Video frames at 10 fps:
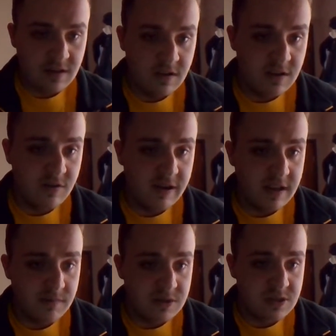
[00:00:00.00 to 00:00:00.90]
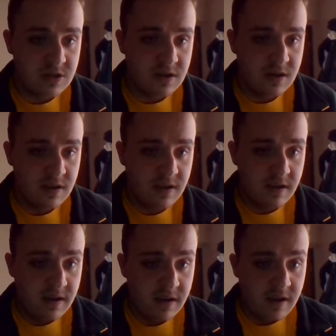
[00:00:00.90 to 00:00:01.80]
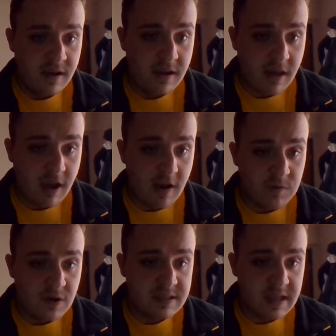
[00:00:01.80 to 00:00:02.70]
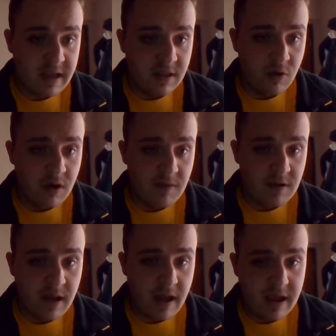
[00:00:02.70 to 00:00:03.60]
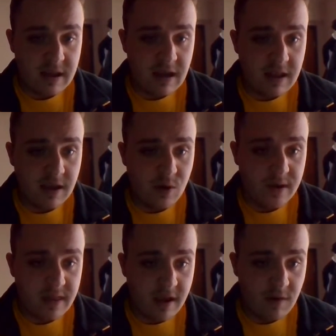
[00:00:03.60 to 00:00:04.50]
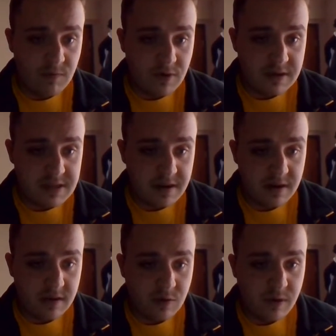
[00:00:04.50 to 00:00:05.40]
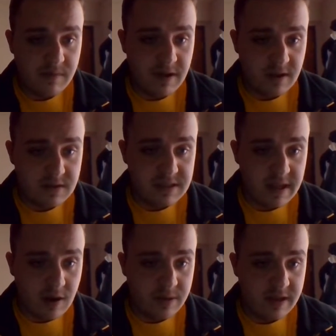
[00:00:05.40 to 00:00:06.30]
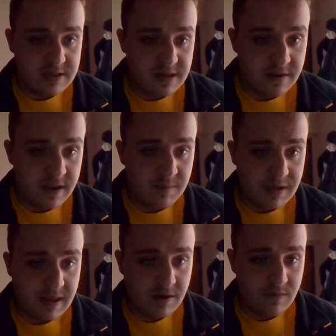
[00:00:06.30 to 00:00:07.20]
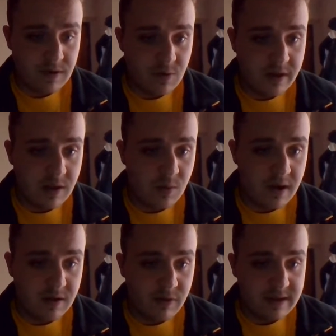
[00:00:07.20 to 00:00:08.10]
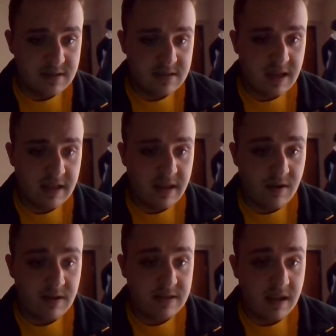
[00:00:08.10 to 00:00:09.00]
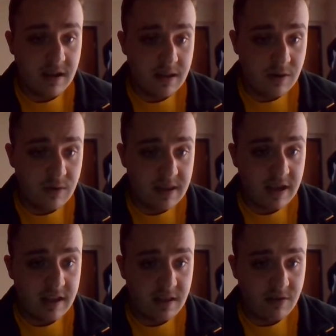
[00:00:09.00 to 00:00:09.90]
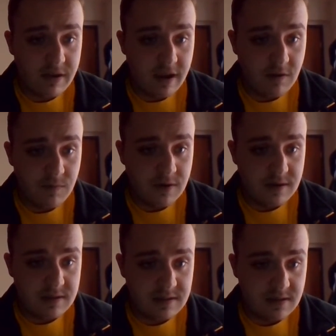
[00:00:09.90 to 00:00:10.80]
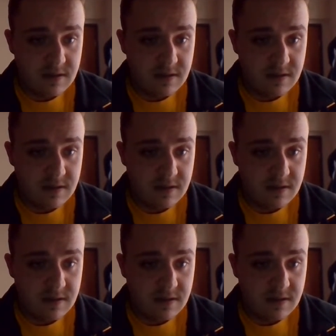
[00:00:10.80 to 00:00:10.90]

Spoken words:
Underrated for sure. Air Force and Louisville. I gotta go with Air Force here. Louisville is down this year. They've been down for quite some time now. So I gotta go with 9-3 Air Force.